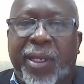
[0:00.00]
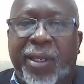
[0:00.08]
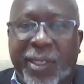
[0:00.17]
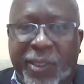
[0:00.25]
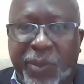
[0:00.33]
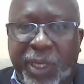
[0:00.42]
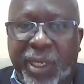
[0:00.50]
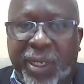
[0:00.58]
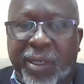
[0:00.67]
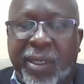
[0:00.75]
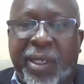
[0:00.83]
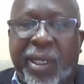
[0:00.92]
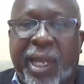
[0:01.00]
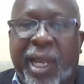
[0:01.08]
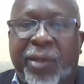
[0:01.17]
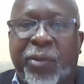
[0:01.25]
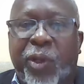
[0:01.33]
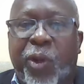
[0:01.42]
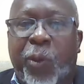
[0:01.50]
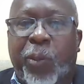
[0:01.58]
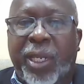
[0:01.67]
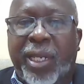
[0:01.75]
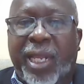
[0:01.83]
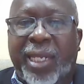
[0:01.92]
in this media. And we're
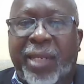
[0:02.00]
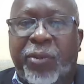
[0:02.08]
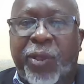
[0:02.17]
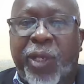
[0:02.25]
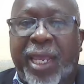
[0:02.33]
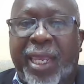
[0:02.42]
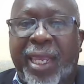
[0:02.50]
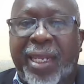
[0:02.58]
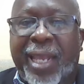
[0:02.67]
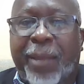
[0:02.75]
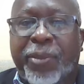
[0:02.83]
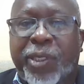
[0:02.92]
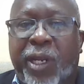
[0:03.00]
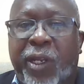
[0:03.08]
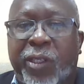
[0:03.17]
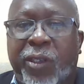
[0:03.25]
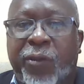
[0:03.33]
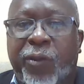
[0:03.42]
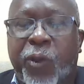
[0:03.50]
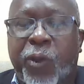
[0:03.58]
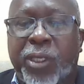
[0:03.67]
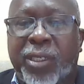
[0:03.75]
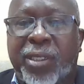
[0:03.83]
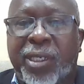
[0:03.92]
hoping that that would again capture a lot of
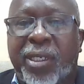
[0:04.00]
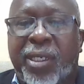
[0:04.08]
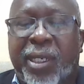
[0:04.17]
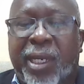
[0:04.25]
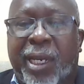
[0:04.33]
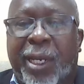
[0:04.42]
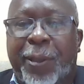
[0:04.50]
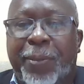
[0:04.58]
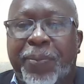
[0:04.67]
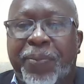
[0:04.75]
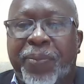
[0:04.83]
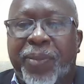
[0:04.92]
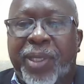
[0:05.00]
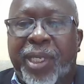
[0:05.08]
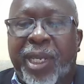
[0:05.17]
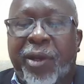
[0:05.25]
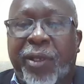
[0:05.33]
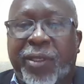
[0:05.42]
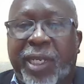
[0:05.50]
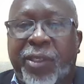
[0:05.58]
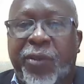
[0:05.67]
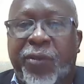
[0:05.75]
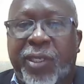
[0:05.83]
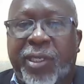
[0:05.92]
those areas
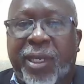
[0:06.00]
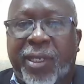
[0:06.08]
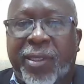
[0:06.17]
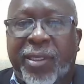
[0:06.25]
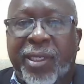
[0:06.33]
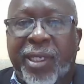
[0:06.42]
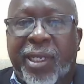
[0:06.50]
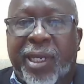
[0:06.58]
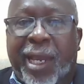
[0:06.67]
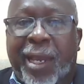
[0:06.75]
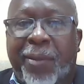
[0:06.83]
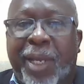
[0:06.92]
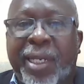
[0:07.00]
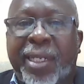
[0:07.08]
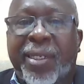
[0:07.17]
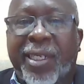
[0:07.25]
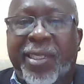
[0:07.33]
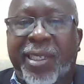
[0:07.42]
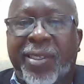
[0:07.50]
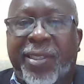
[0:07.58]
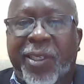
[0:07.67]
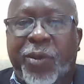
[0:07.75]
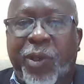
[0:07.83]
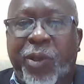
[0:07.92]
that you've discussed. And in this
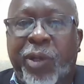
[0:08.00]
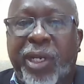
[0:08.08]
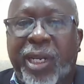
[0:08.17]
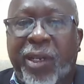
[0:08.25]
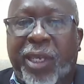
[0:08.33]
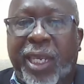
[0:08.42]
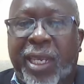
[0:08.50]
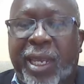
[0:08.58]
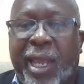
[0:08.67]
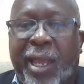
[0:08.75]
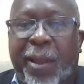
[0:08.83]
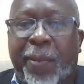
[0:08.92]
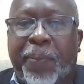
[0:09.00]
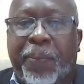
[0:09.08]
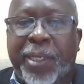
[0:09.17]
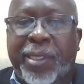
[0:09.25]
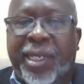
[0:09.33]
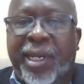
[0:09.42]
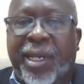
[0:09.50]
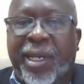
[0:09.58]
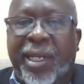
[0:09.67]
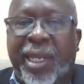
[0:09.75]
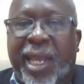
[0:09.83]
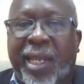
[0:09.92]
instance, we're really looking
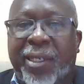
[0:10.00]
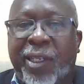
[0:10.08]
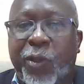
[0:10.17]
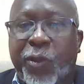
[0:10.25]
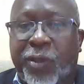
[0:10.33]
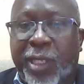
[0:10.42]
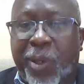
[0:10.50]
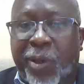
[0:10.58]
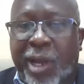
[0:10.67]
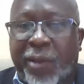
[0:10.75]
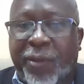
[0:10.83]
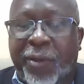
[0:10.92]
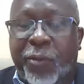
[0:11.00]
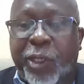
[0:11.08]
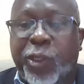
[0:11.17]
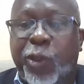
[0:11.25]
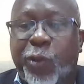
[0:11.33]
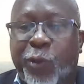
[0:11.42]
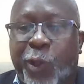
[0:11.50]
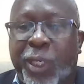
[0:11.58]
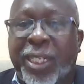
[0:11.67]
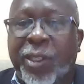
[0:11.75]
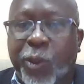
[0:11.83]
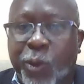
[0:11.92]
particularly at the youth demographic, which you
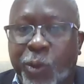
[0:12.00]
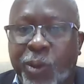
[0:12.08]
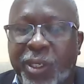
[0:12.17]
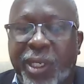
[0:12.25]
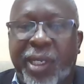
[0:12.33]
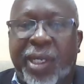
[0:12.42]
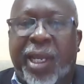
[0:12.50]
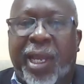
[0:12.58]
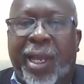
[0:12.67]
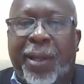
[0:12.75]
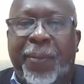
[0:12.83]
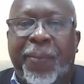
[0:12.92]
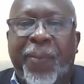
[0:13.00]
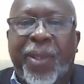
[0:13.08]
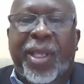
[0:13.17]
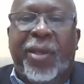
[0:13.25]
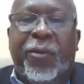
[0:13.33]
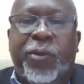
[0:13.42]
fall into, to